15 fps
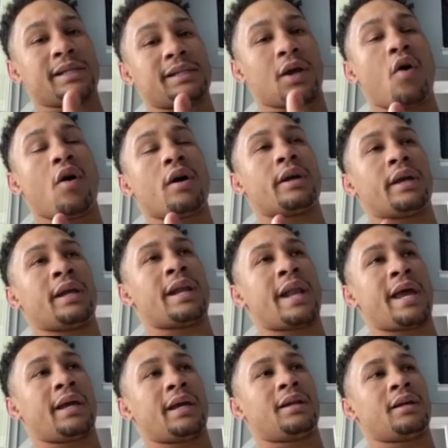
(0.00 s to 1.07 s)
It's hard in
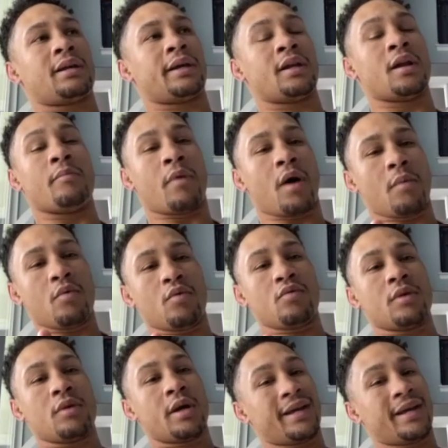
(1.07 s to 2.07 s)
a, in a, in a bubble.